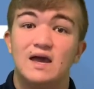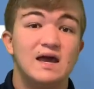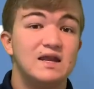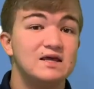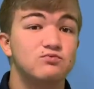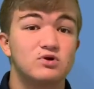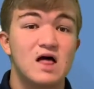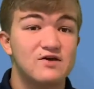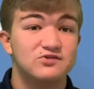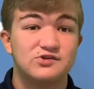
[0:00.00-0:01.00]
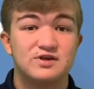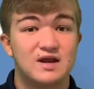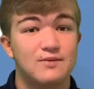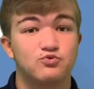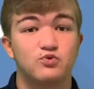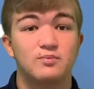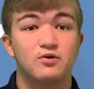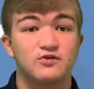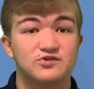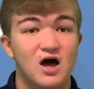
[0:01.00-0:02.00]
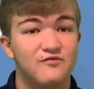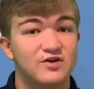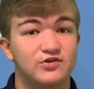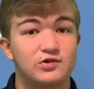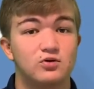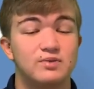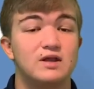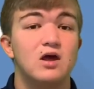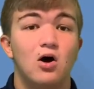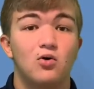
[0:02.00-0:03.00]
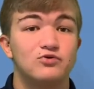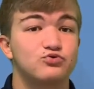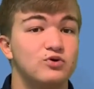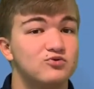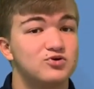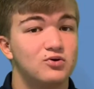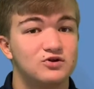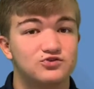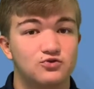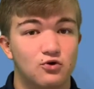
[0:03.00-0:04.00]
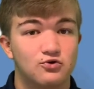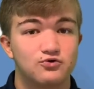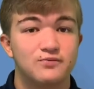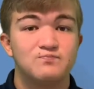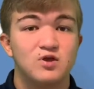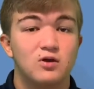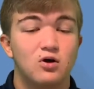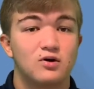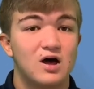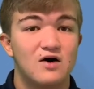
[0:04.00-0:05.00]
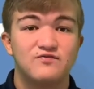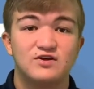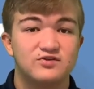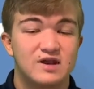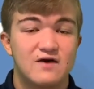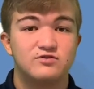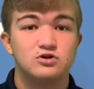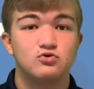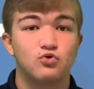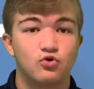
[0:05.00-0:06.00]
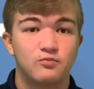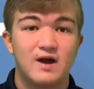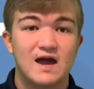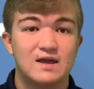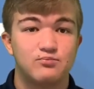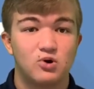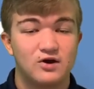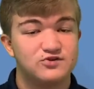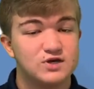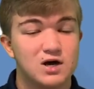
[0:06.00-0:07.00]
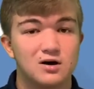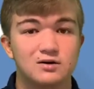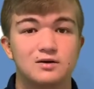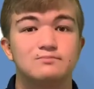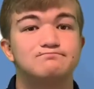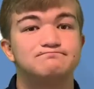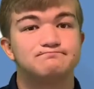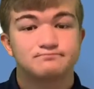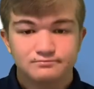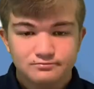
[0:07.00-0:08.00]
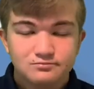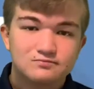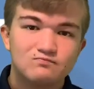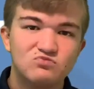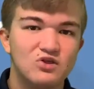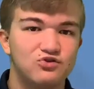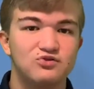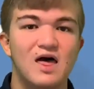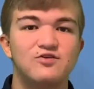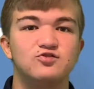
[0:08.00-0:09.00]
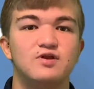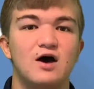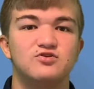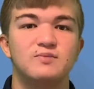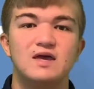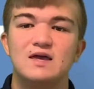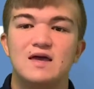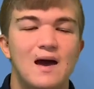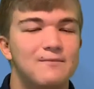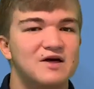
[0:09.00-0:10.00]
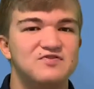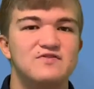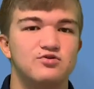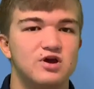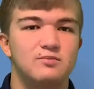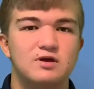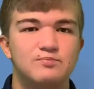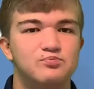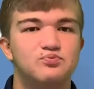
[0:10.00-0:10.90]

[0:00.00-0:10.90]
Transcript: And he realizes he's going to have to rebuild this offense a little bit. Only three returning starters on offense. Going to have a new quarterback in Bryce Young. So that stood out to me. But I think they're going to be